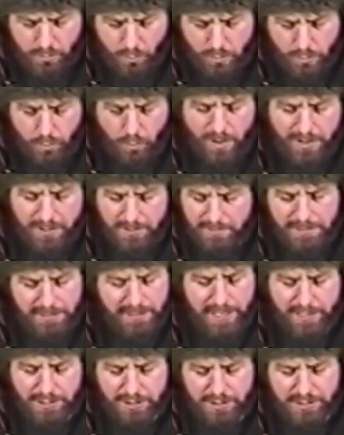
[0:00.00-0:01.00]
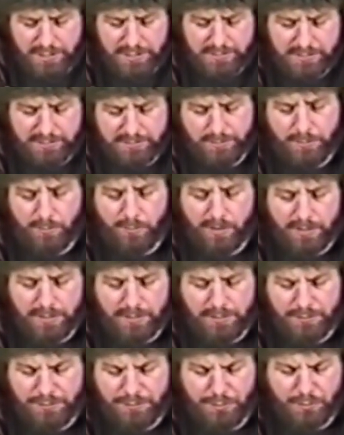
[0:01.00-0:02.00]
We want to be like Jesus. We want
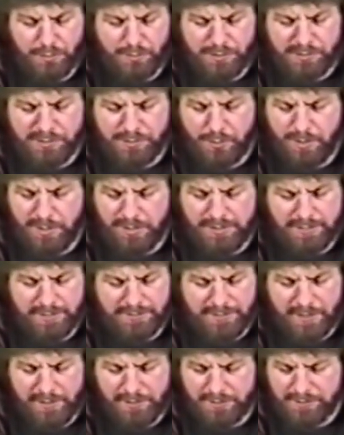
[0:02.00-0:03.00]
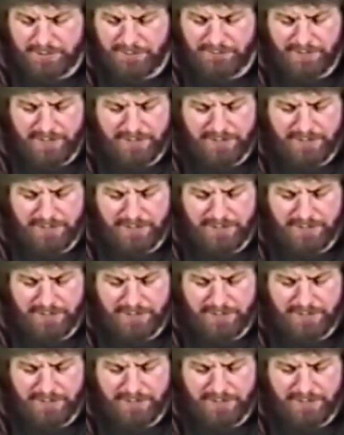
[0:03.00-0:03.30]
to hear the words, well done, thou good and